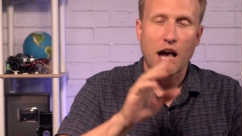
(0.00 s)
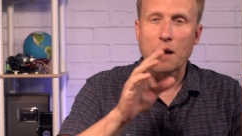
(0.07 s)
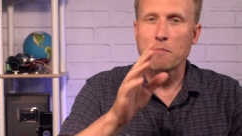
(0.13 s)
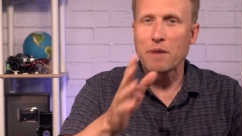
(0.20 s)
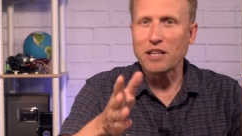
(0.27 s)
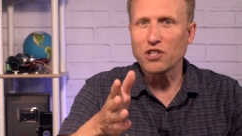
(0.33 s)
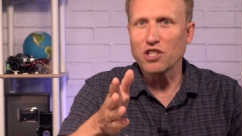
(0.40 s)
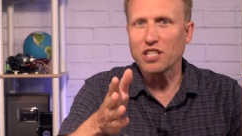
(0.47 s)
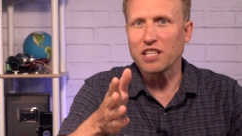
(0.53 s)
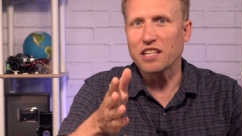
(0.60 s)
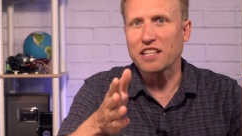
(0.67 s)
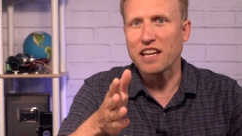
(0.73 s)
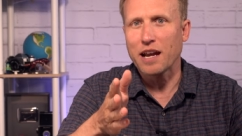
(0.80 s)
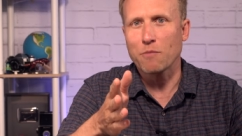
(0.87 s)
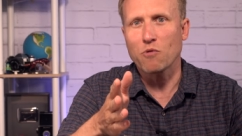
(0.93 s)
I mentioned in the
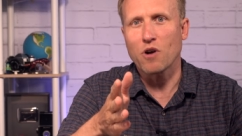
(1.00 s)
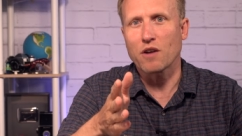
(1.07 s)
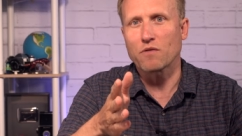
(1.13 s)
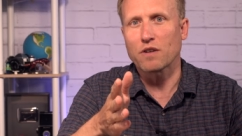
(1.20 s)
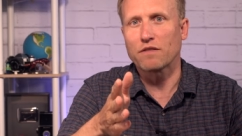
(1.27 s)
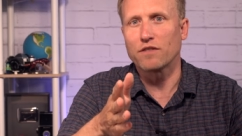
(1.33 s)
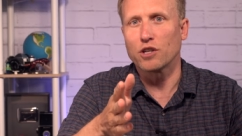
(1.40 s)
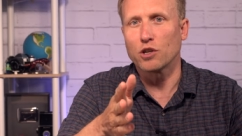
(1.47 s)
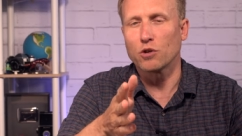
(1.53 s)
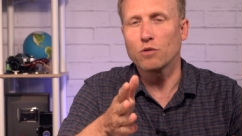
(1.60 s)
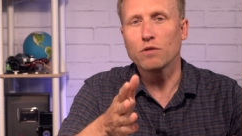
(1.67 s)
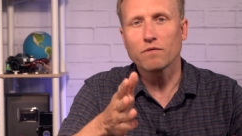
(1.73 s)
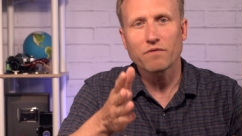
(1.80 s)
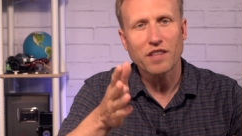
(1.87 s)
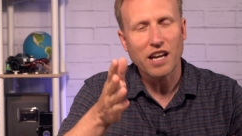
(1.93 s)
Tamron
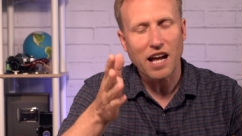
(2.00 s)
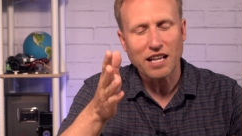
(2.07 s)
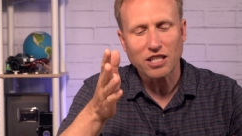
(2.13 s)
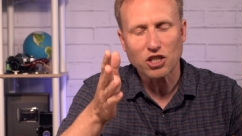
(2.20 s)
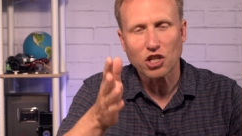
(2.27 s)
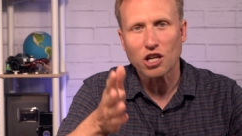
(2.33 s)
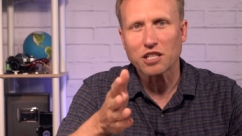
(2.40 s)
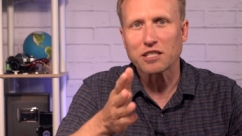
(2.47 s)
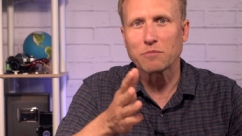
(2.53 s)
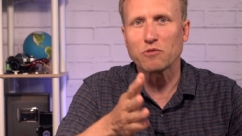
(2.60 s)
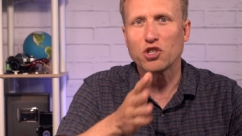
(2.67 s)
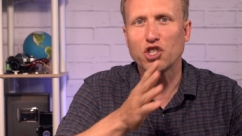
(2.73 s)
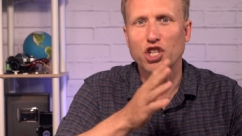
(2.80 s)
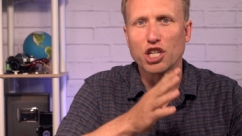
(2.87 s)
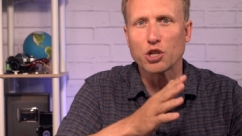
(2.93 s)
review that I saw
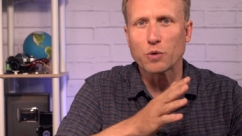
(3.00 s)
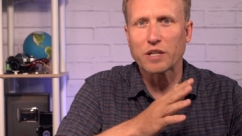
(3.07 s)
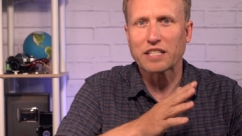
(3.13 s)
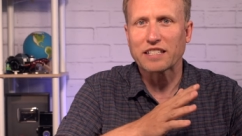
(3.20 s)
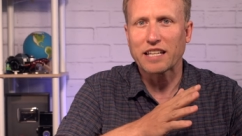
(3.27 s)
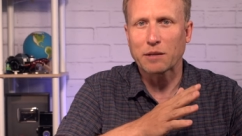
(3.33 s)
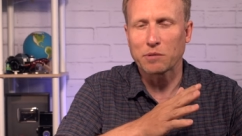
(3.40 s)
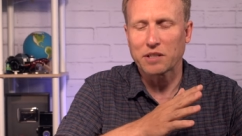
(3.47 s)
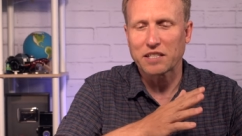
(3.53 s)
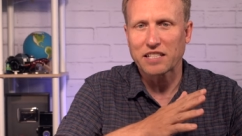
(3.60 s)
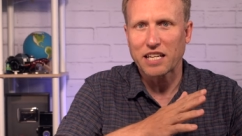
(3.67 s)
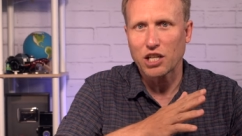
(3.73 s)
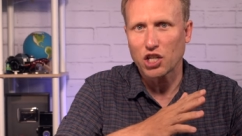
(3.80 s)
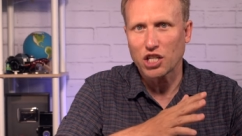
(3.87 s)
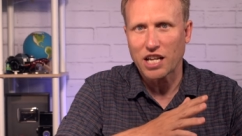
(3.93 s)
some jittery
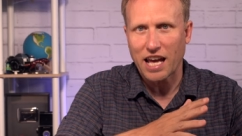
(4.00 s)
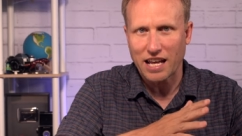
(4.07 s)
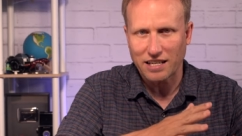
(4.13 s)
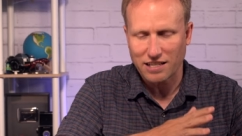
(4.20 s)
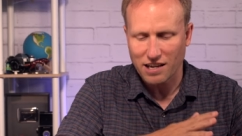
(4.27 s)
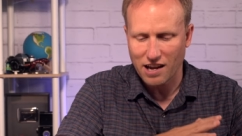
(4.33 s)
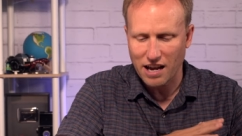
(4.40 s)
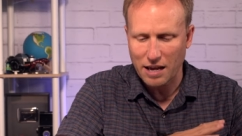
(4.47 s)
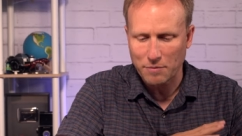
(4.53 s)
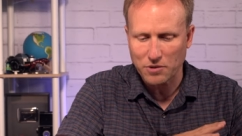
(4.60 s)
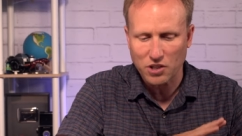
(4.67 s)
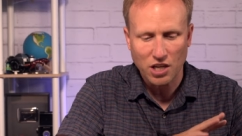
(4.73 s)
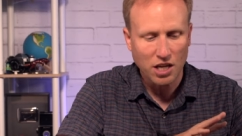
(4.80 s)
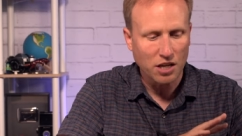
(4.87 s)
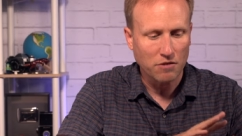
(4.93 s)
stabilization at
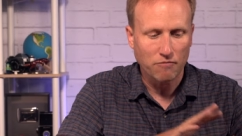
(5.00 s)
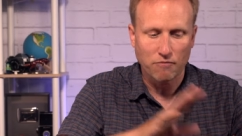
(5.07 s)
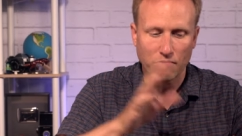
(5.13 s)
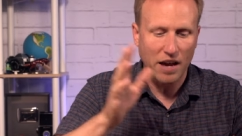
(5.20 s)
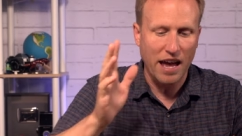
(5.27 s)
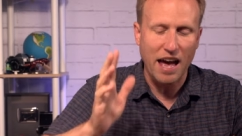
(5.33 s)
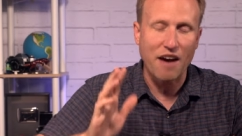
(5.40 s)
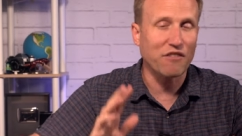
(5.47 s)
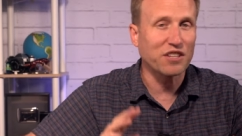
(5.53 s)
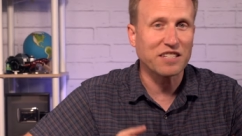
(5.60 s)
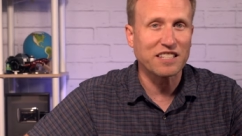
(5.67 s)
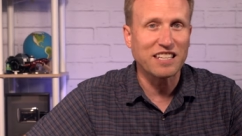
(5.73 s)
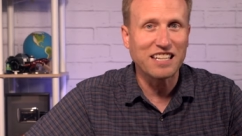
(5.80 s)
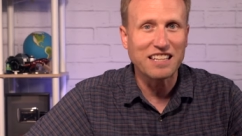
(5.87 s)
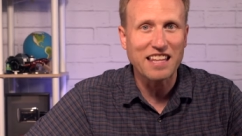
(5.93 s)
times. I haven't
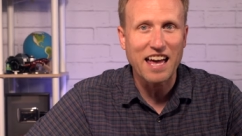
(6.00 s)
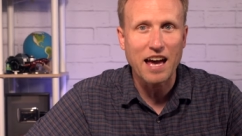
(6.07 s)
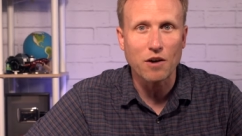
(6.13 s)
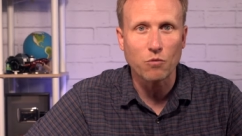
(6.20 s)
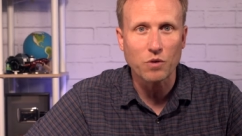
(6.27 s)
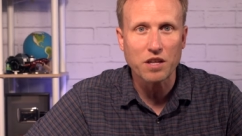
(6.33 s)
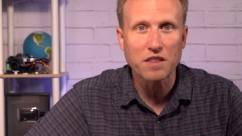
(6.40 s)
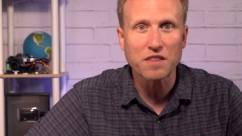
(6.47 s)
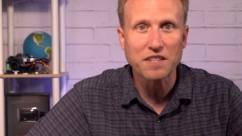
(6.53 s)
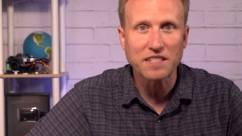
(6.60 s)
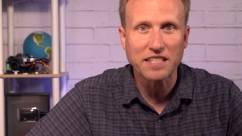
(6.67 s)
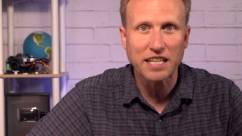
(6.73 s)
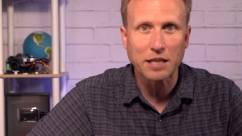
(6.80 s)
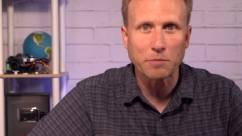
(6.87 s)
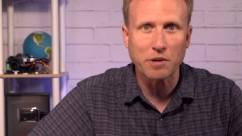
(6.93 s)
seen that with the
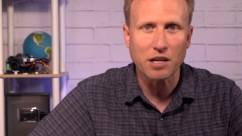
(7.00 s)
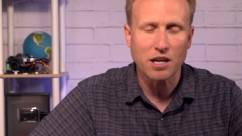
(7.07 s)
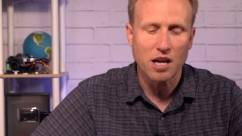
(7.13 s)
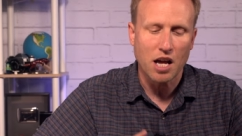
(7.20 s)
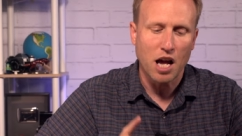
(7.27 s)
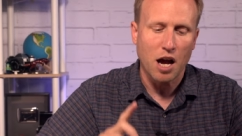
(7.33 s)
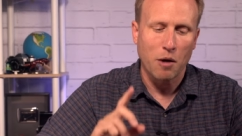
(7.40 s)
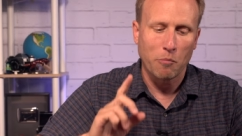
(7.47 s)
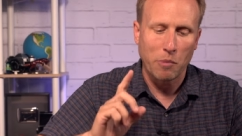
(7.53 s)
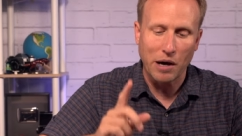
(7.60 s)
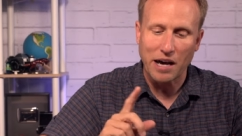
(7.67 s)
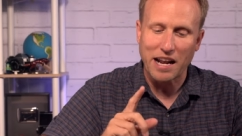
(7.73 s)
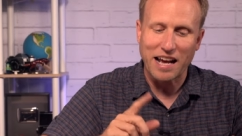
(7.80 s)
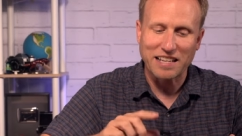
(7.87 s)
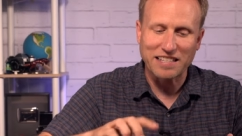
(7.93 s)
Sigma,
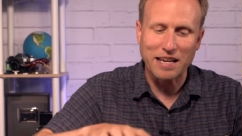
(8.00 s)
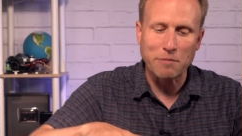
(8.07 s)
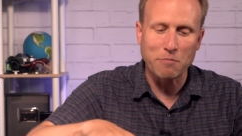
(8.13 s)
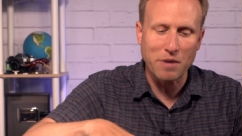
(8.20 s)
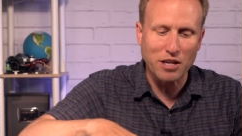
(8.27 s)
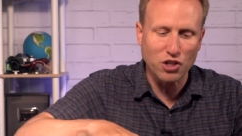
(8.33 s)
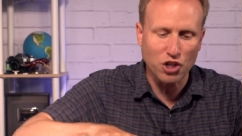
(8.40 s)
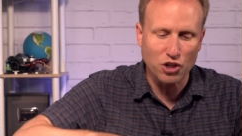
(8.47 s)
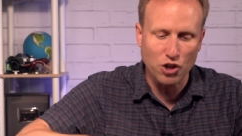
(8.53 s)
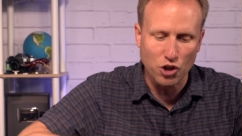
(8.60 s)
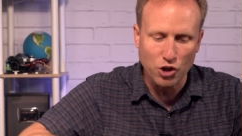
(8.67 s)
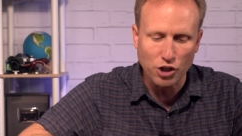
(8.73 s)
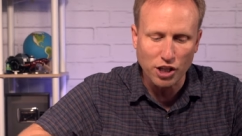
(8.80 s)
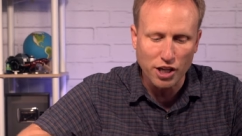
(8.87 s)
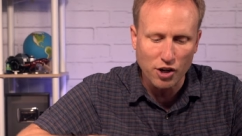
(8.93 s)
but as I mentioned
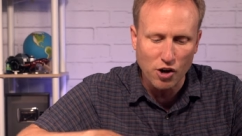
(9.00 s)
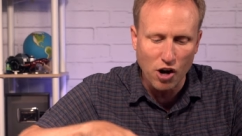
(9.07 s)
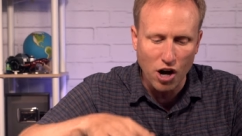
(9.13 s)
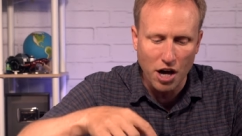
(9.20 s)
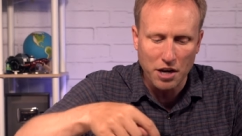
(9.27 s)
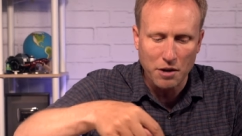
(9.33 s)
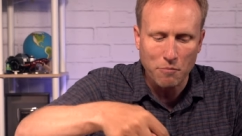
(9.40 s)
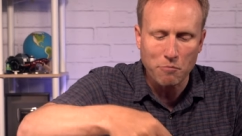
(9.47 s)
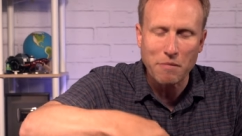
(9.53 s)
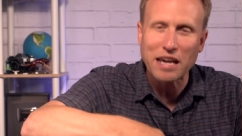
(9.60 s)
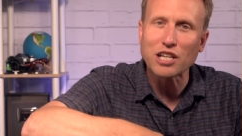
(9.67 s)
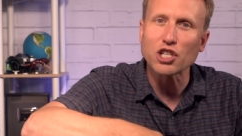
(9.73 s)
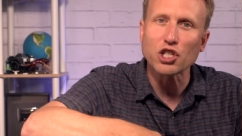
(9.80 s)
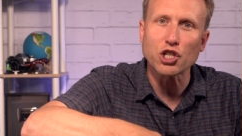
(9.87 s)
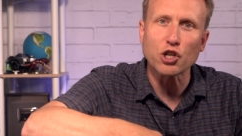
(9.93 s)
earlier on,
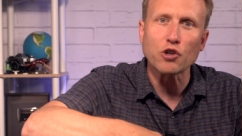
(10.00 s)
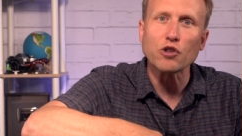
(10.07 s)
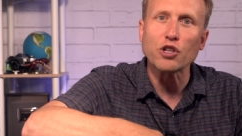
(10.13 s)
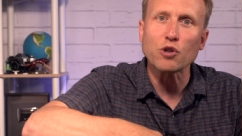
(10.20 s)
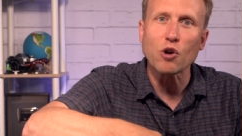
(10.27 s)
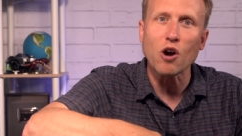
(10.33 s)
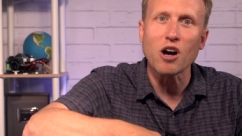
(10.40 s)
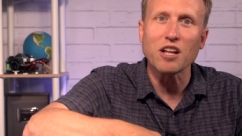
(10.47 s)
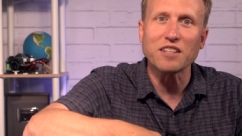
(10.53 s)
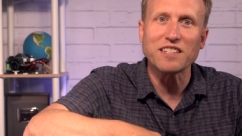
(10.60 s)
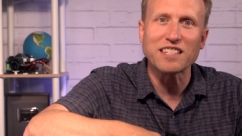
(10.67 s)
make sure you're on